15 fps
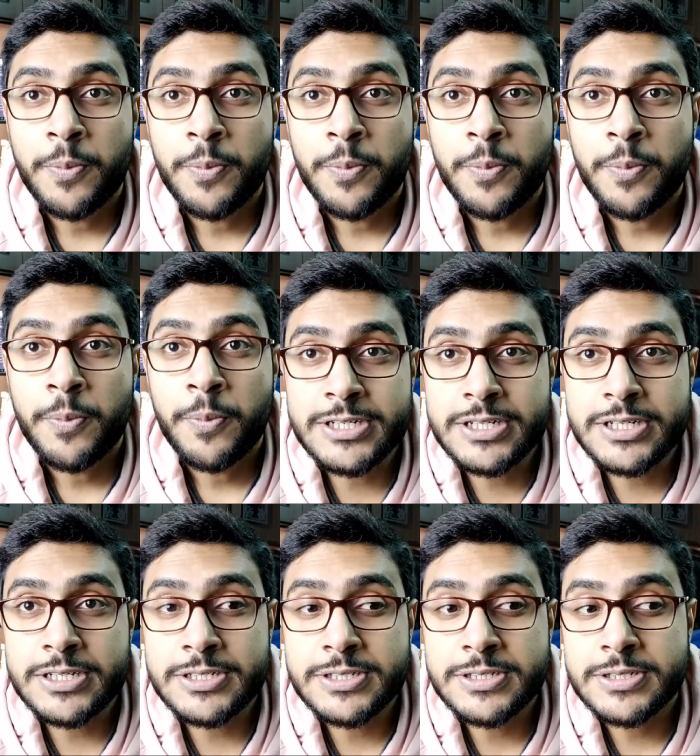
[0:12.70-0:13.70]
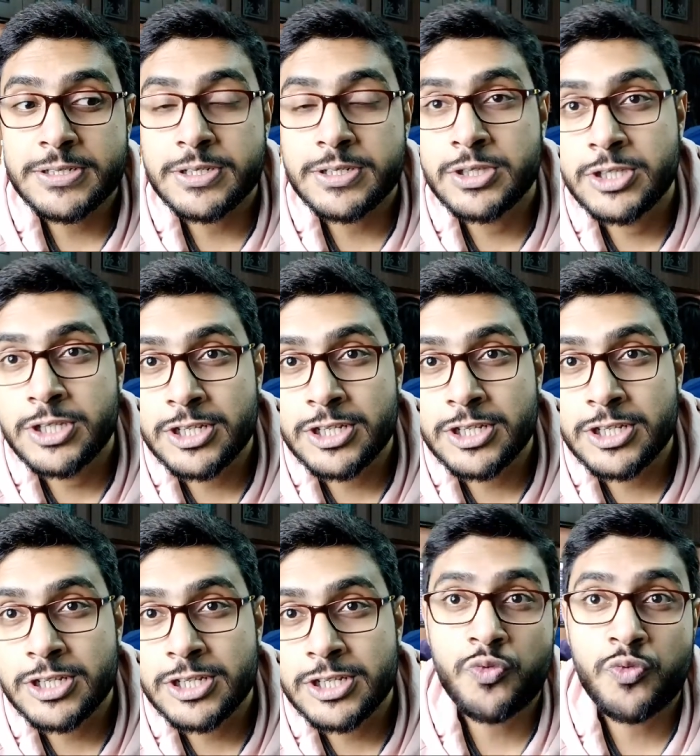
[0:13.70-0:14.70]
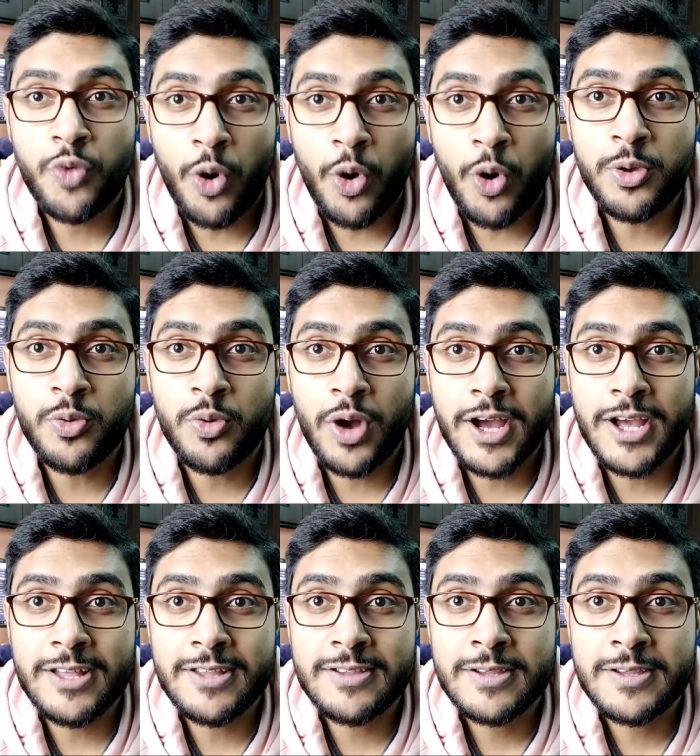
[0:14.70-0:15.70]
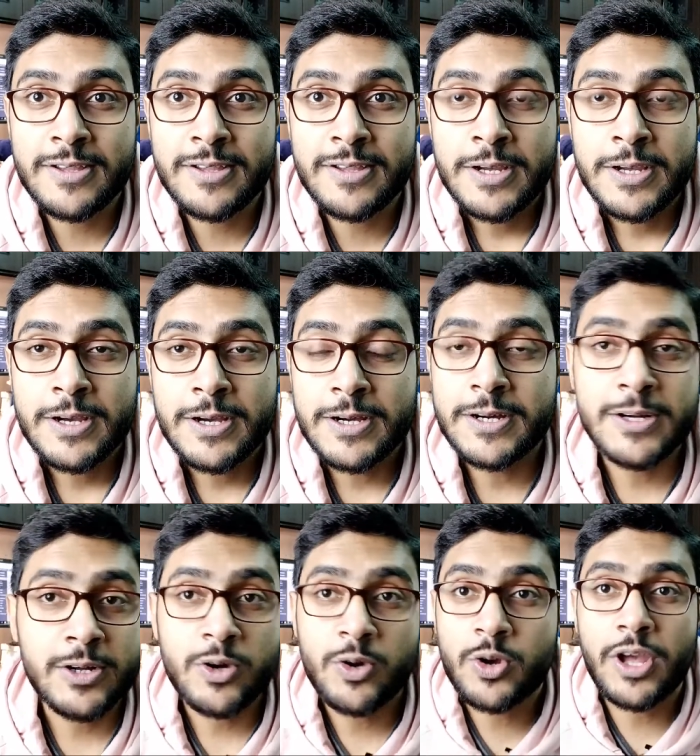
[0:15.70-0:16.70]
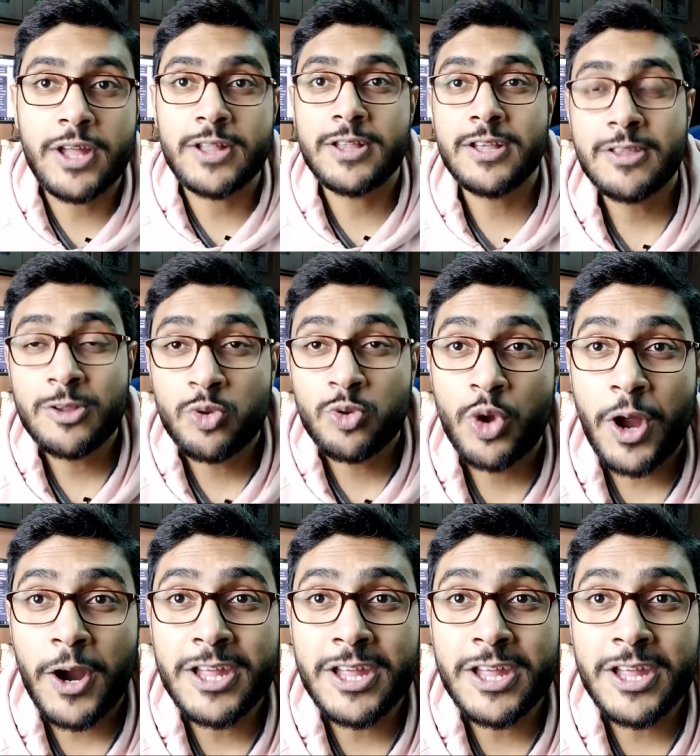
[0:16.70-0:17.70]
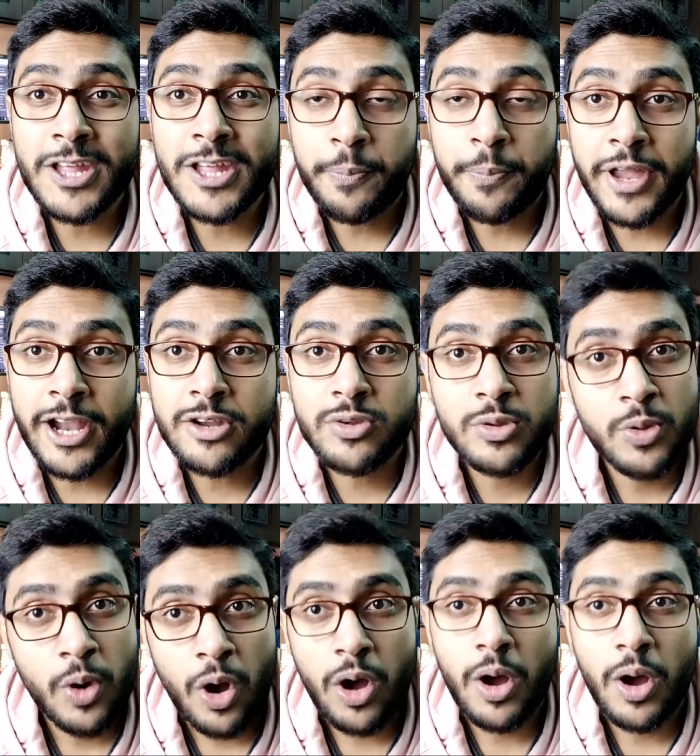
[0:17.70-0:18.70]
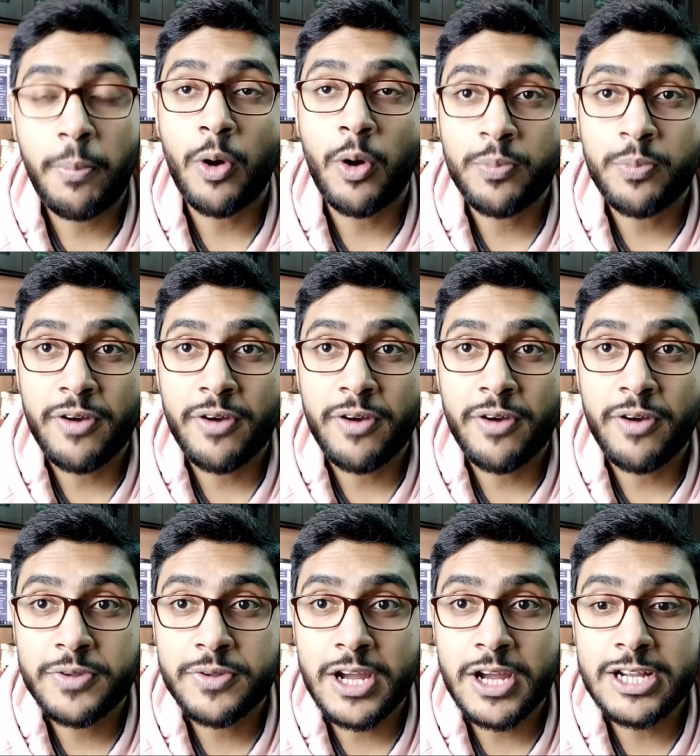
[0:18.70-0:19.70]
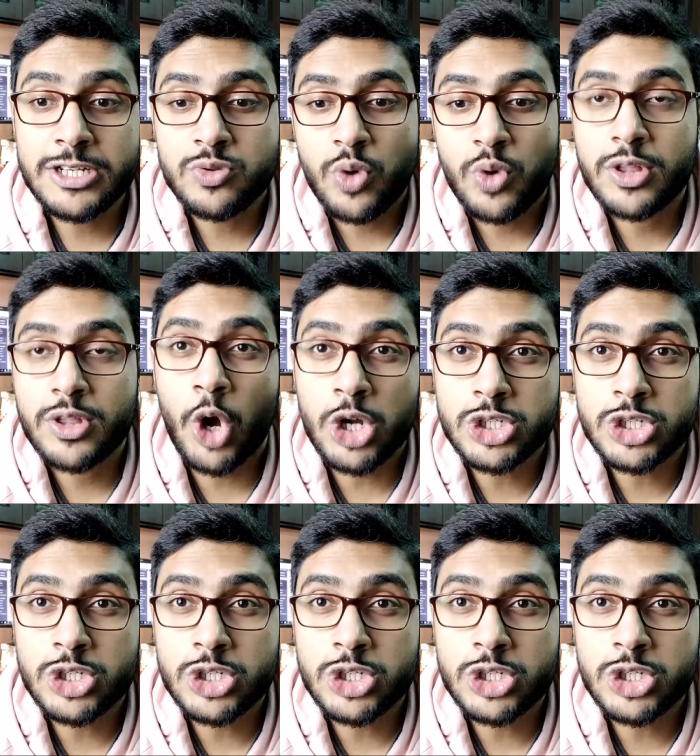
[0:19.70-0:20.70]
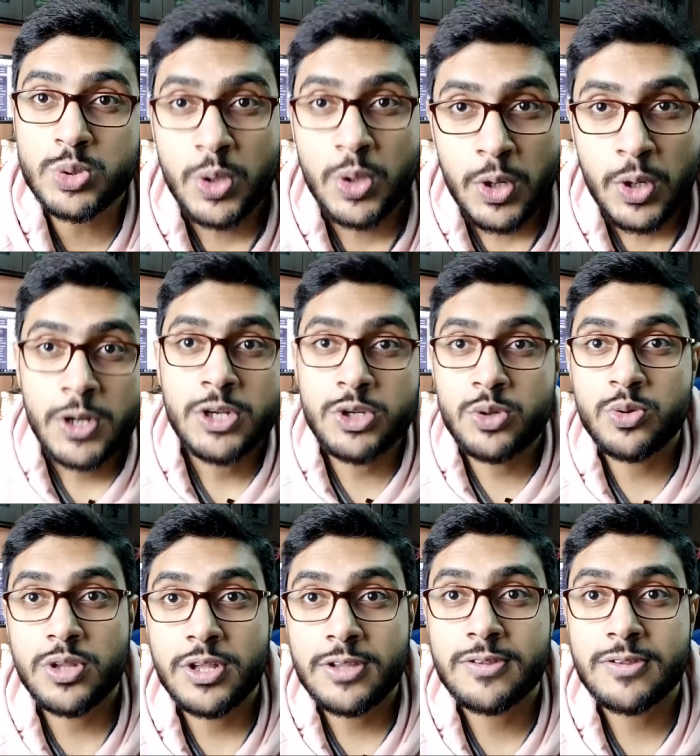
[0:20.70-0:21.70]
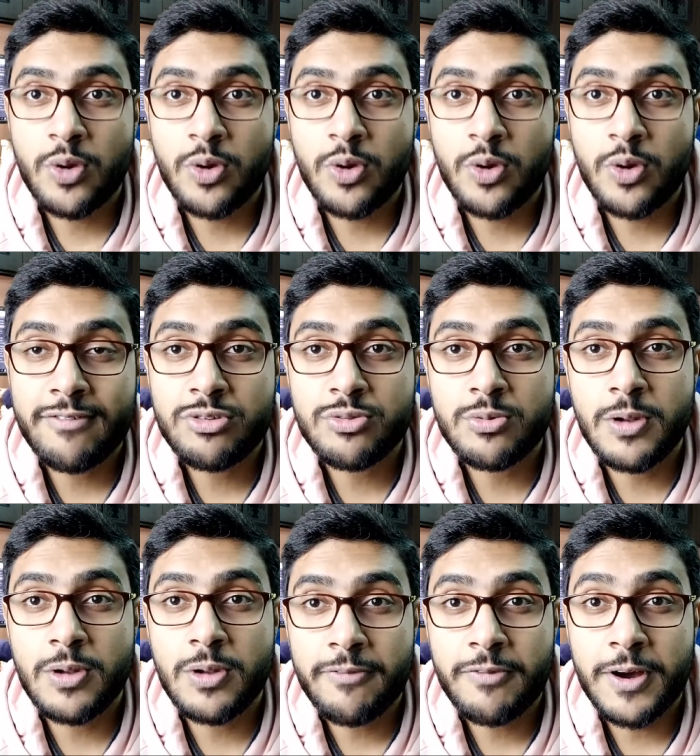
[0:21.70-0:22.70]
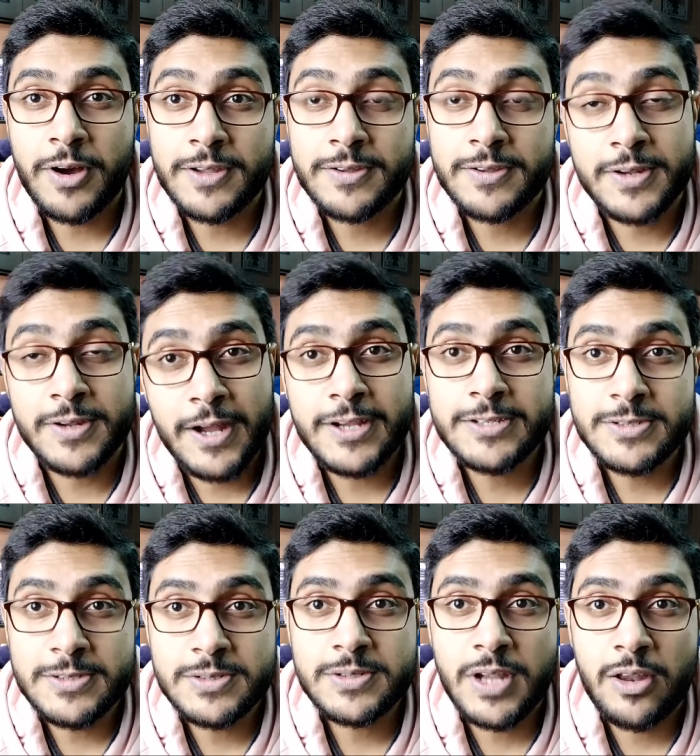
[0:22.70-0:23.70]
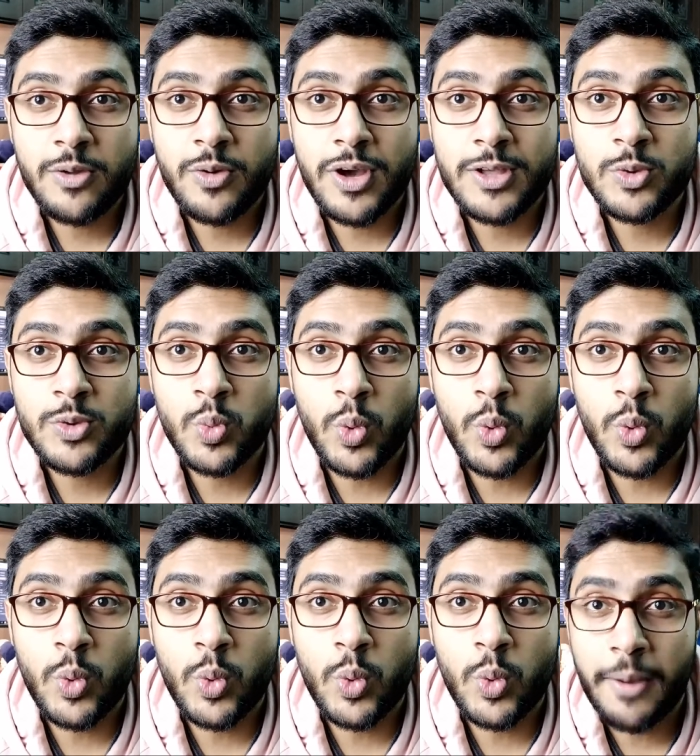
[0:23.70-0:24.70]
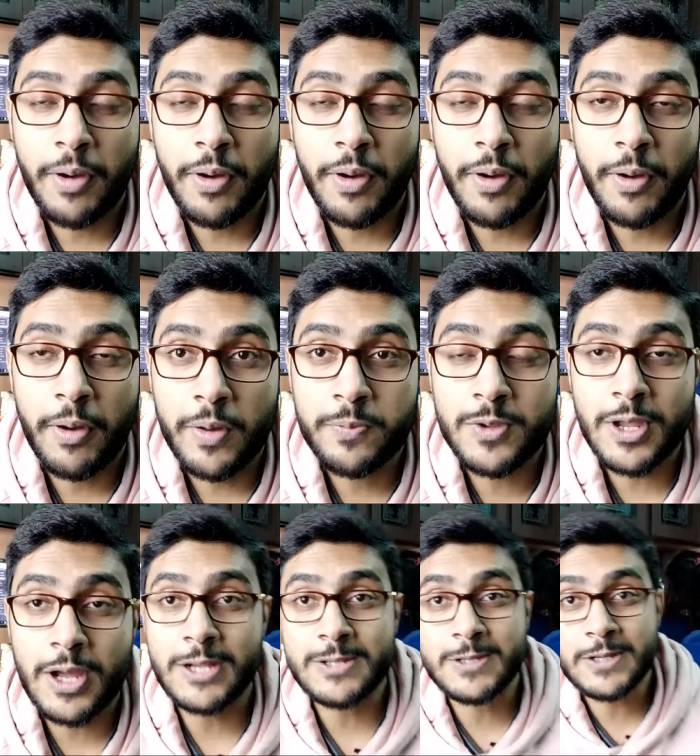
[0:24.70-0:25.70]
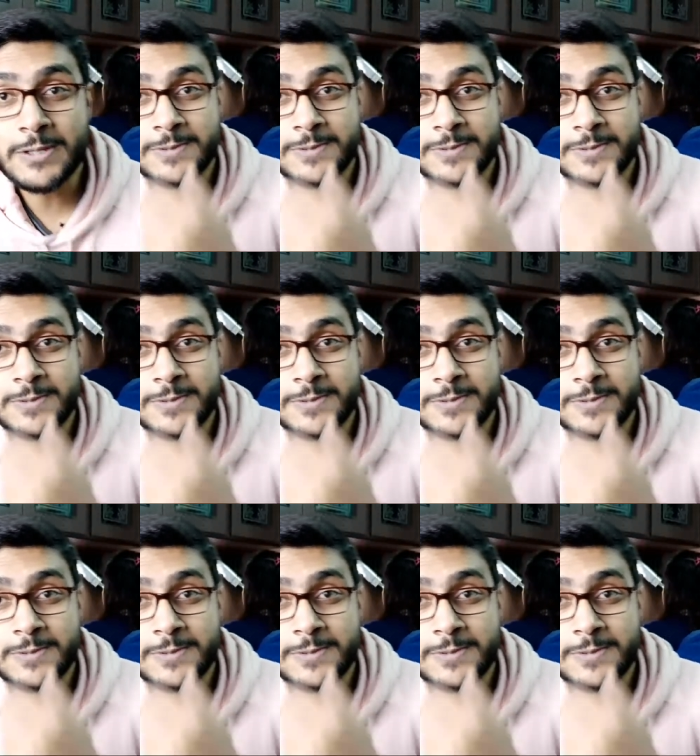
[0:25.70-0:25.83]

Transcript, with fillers: But uh, this is to inform you guys. Uh, okay, this is regarding the updates about my website. So I thought to do this quick live live cast and tell you guys what is happening on my website.